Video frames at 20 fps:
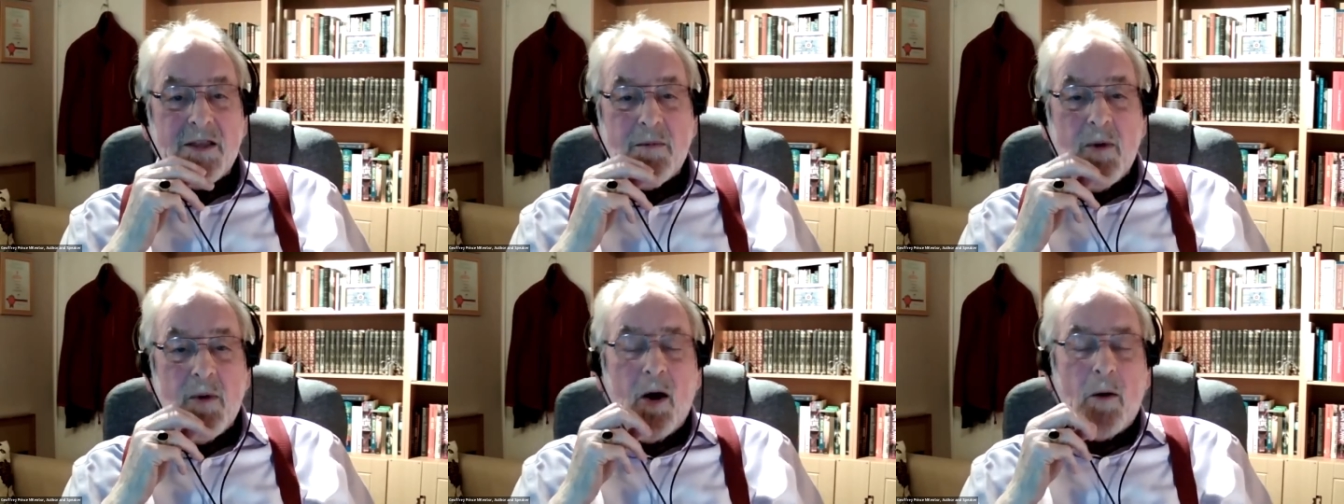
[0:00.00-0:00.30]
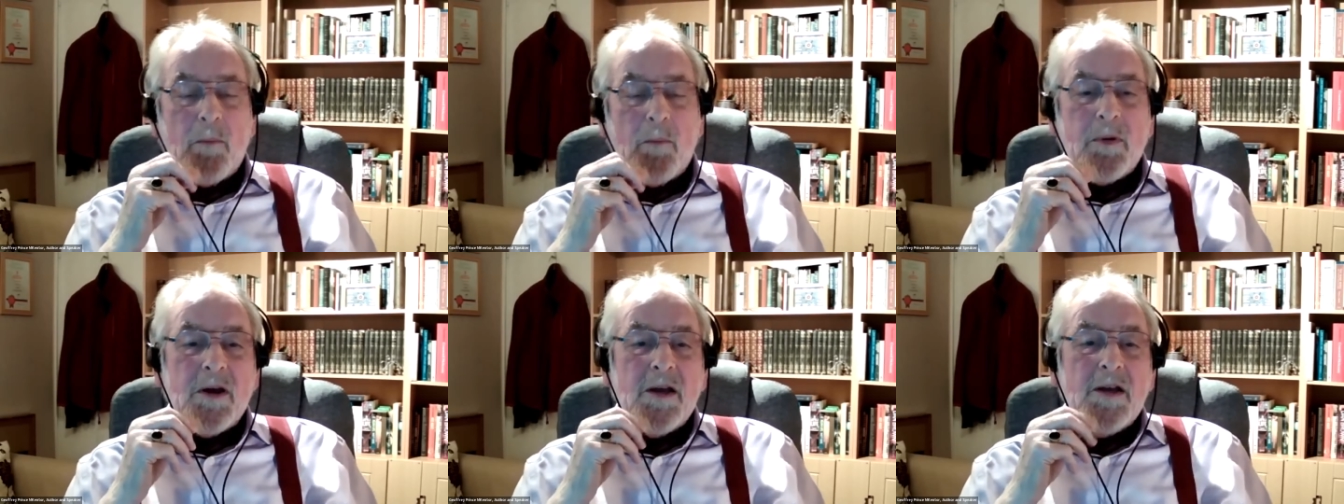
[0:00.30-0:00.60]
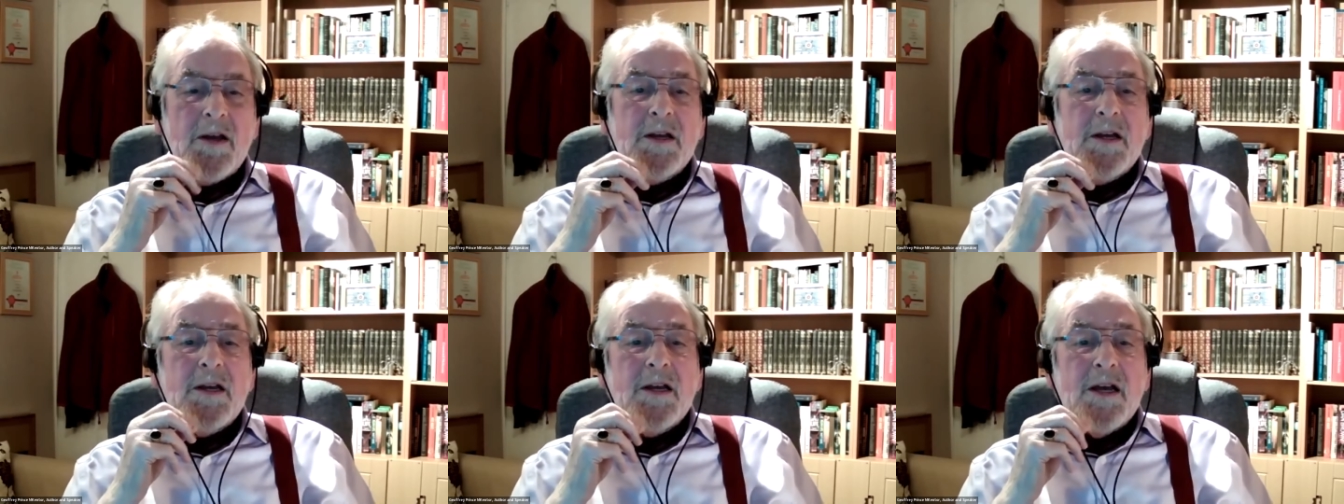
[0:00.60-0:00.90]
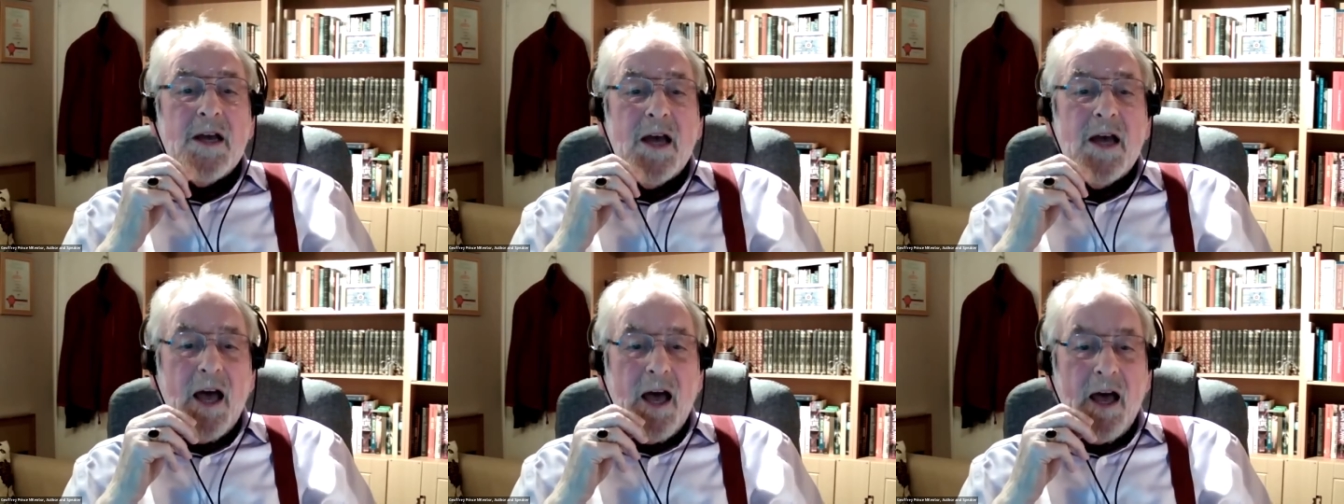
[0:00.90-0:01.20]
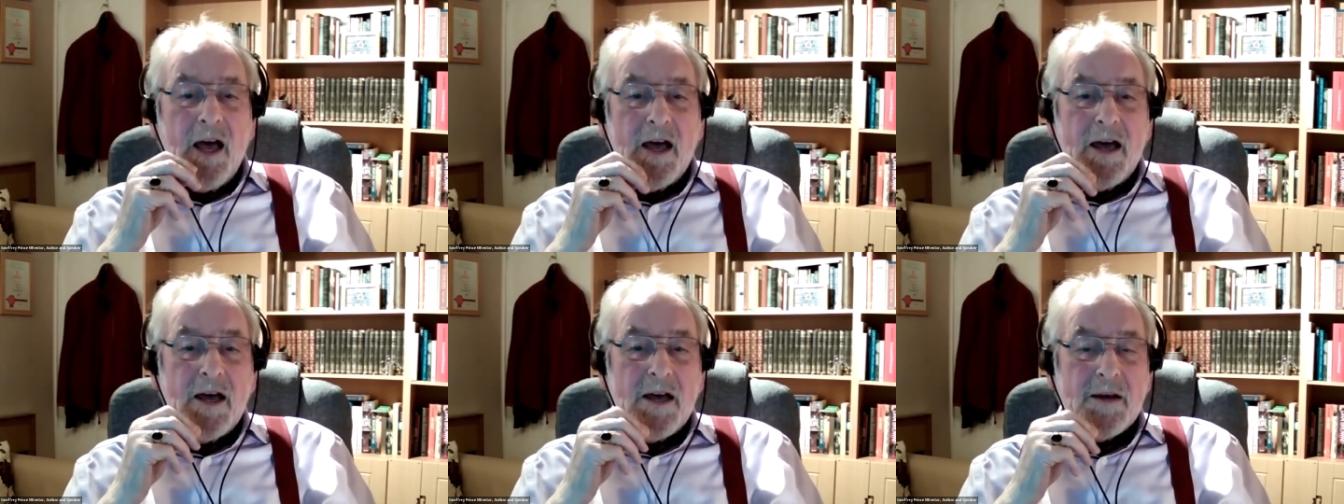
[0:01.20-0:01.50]
them up.
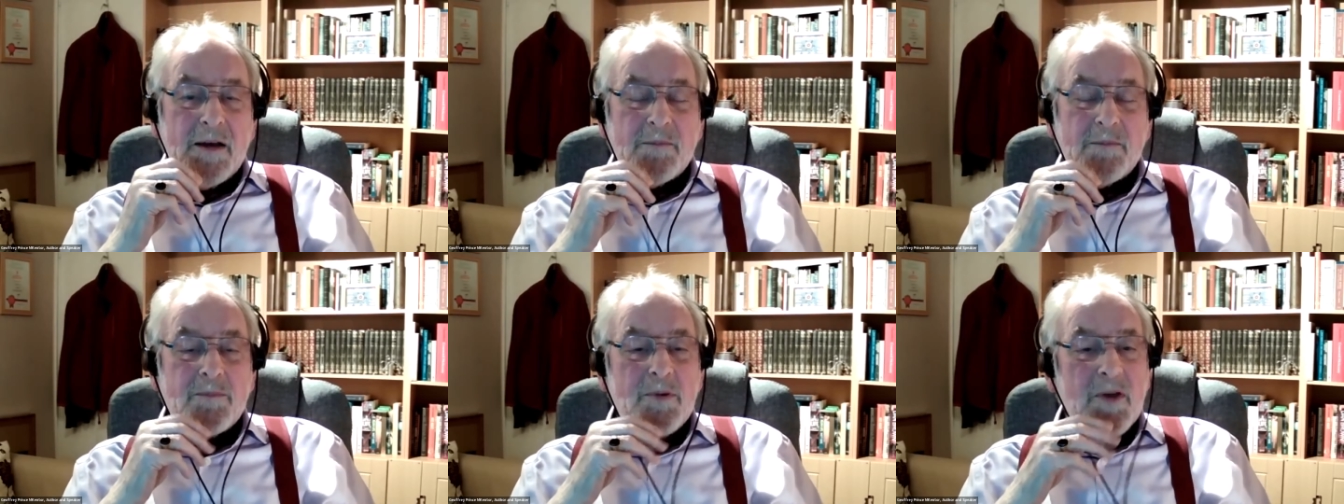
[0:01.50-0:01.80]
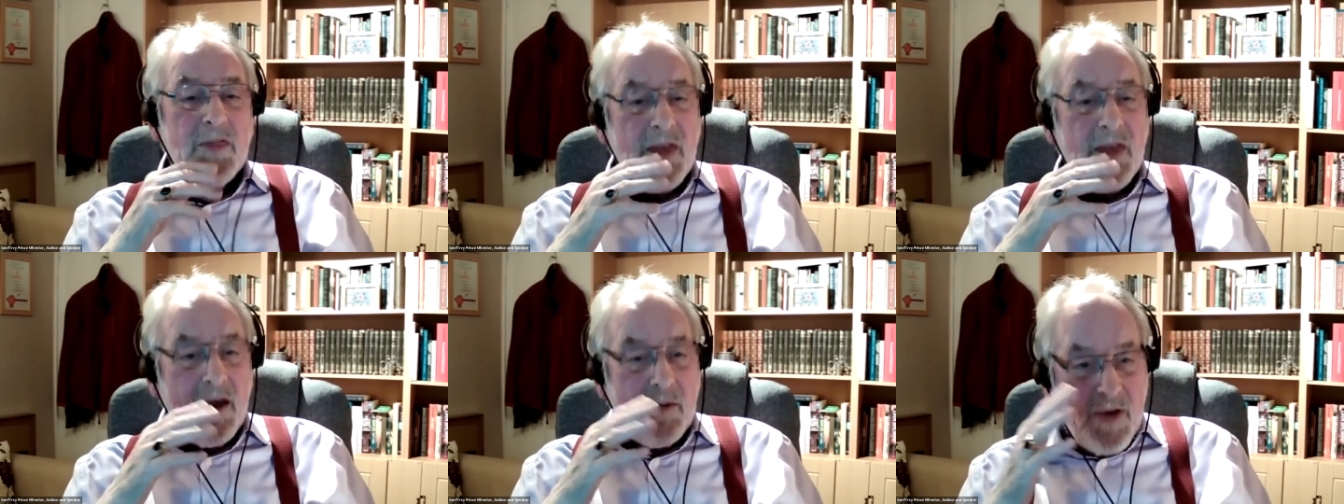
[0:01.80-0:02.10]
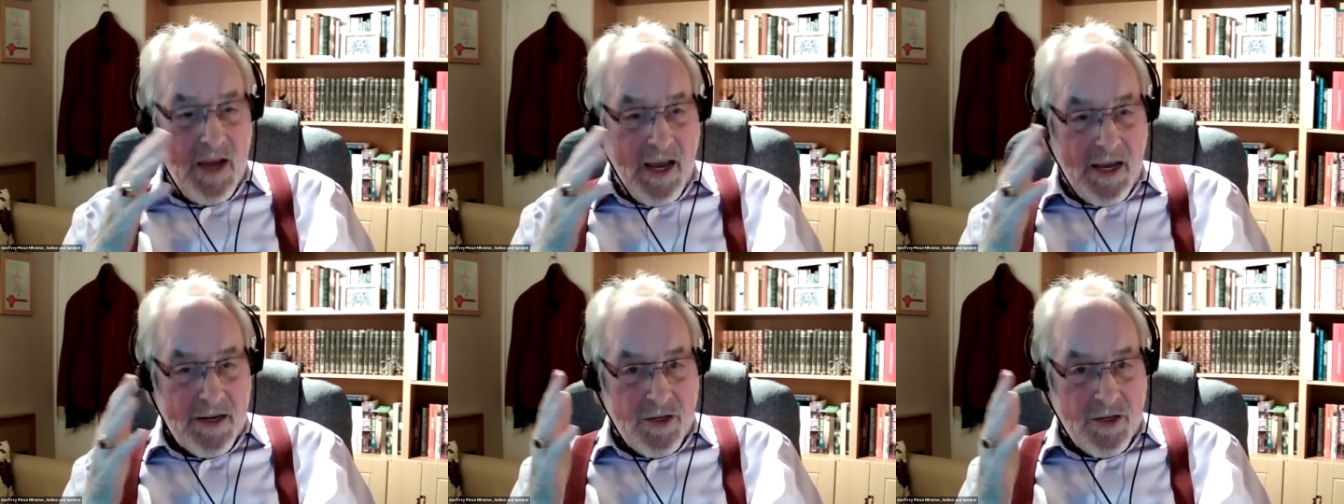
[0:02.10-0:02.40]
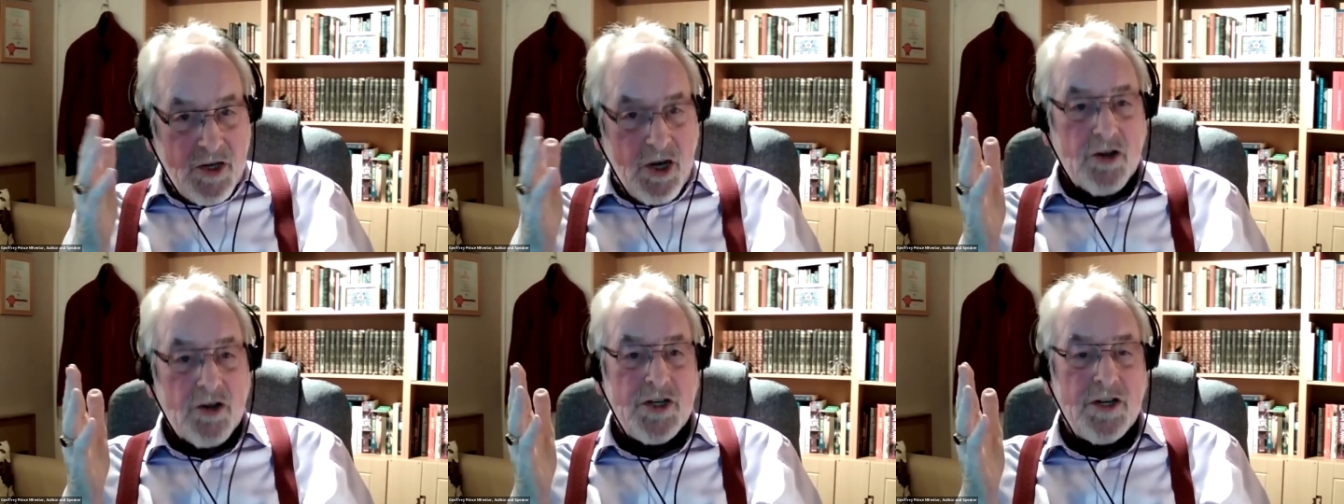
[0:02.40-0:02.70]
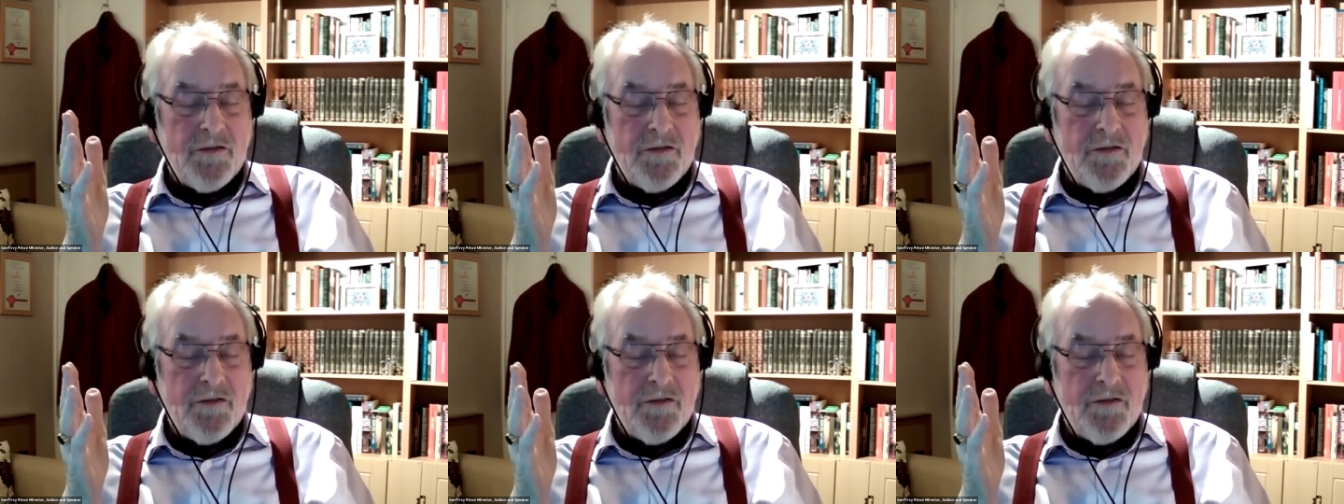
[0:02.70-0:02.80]
Uh, but then we had COSHH